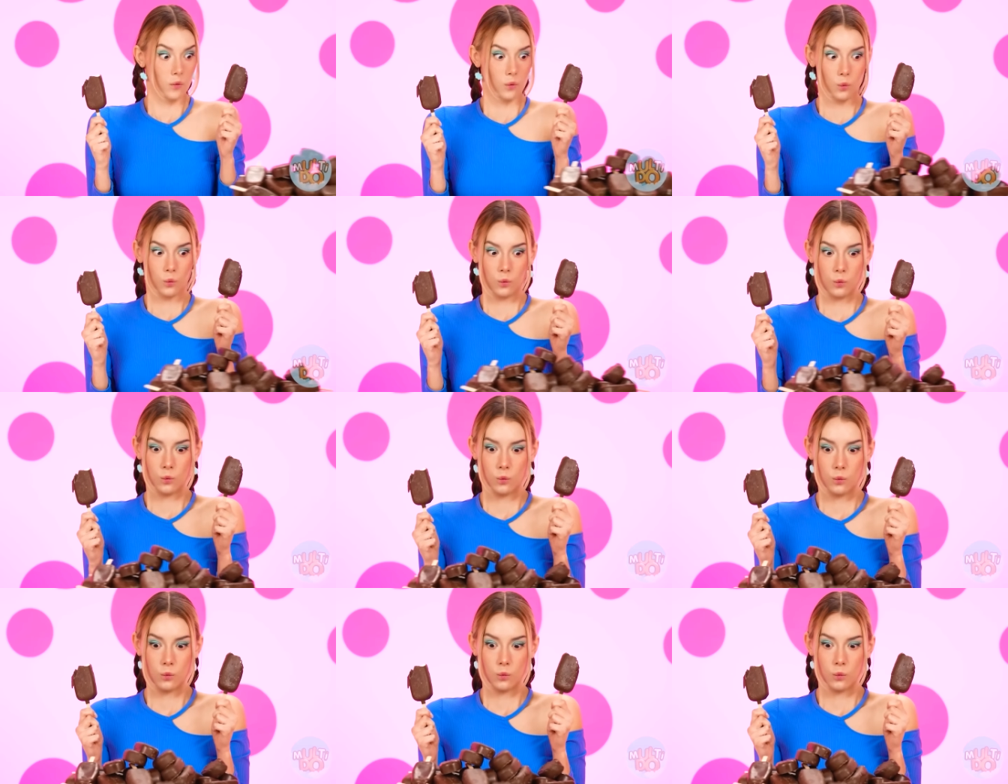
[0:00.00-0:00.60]
cream.
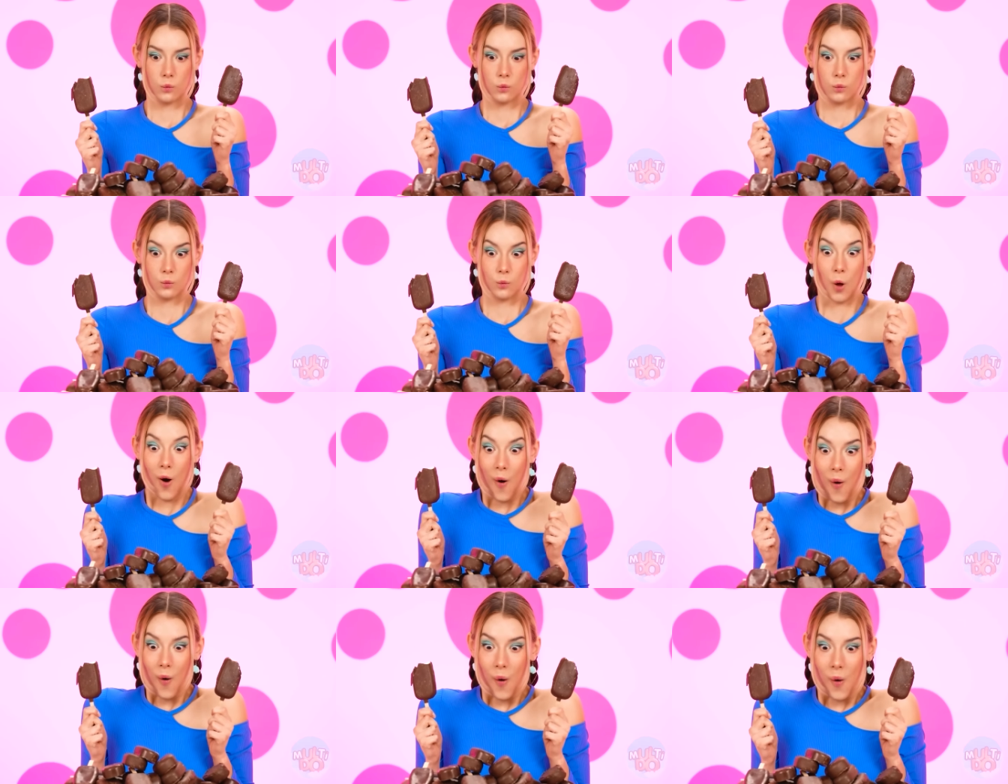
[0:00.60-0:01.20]
Just don't
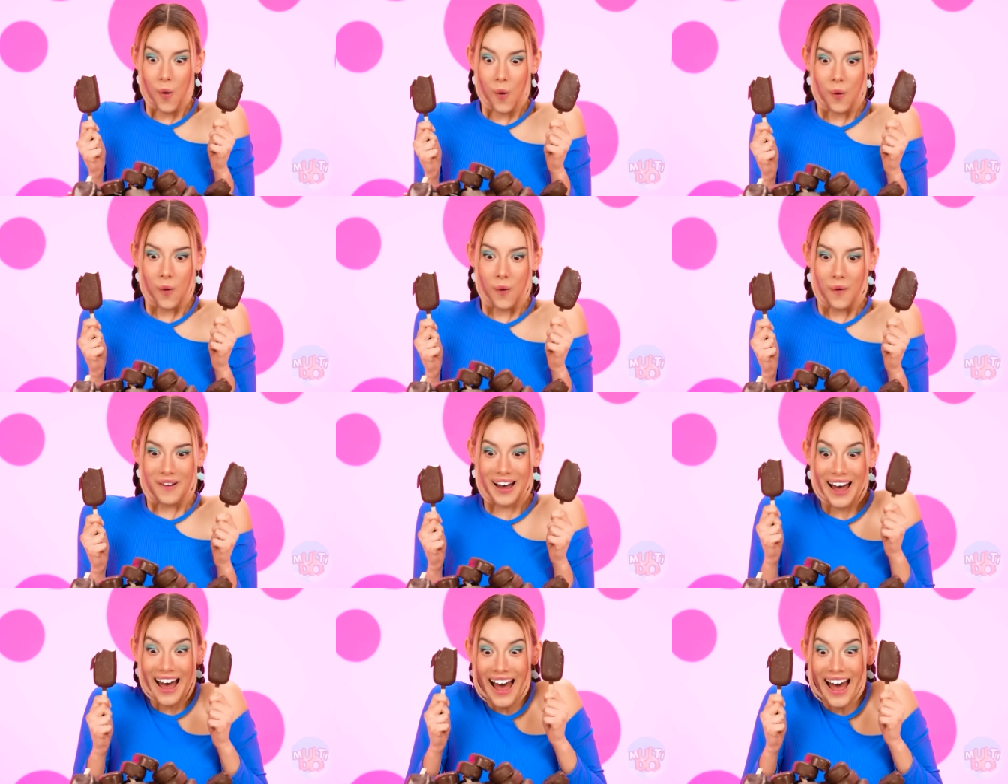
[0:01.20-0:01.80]
eat it.
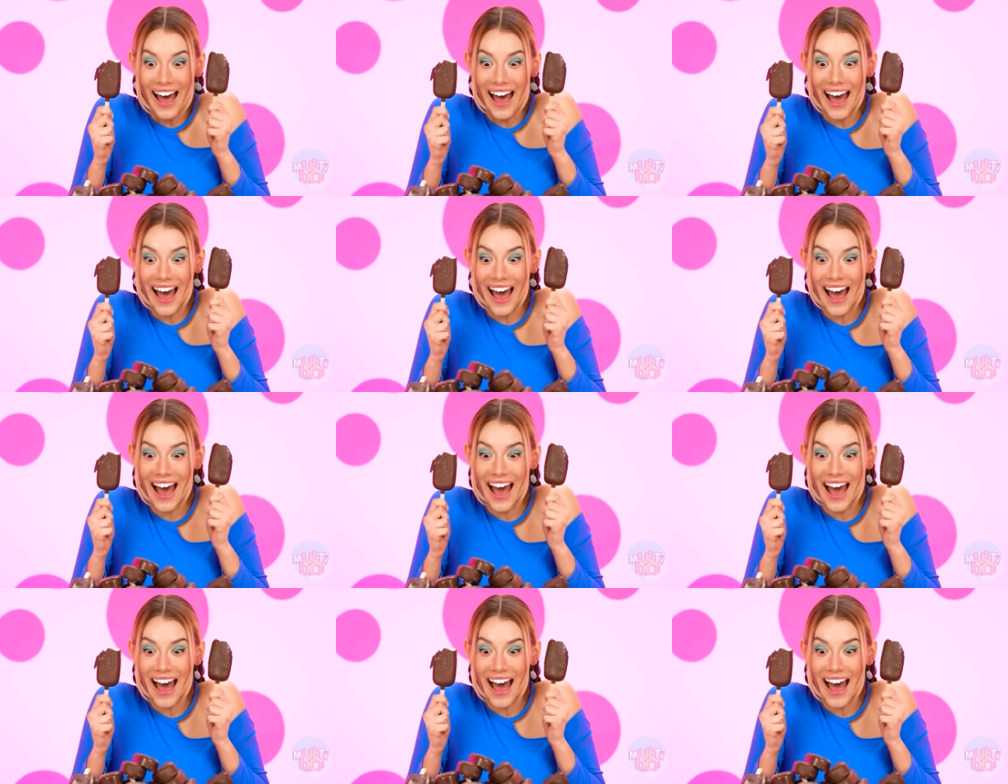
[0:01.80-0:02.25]
I'm going to